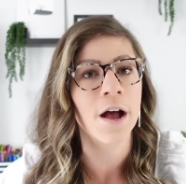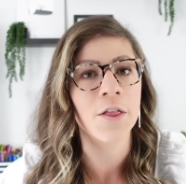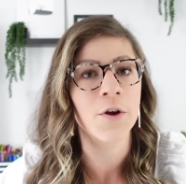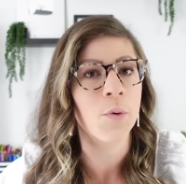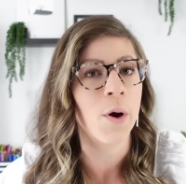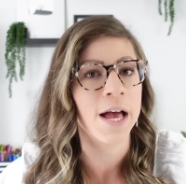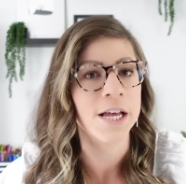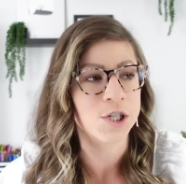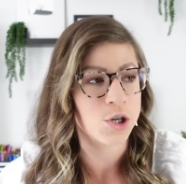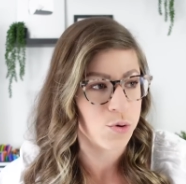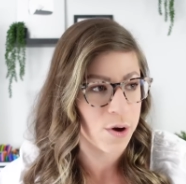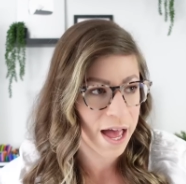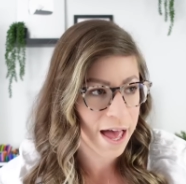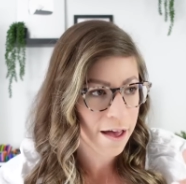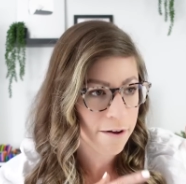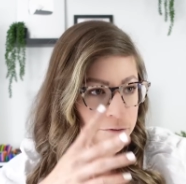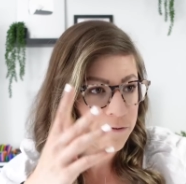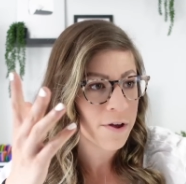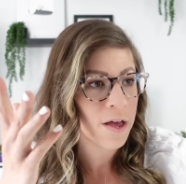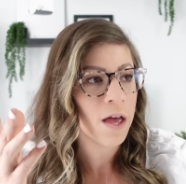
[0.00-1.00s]
Otherwise you
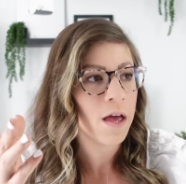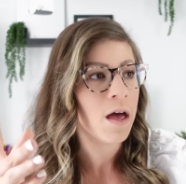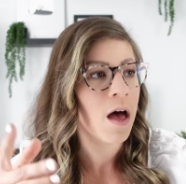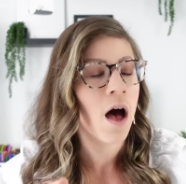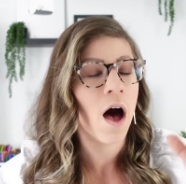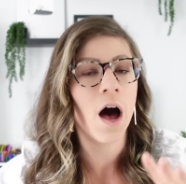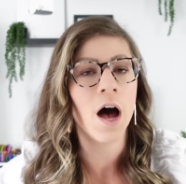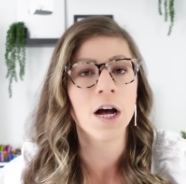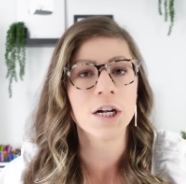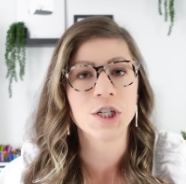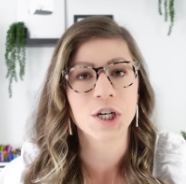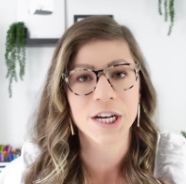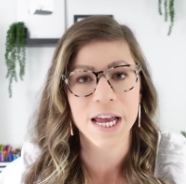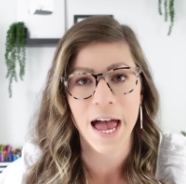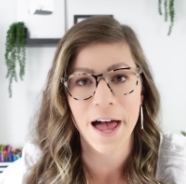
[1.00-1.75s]
have one hundred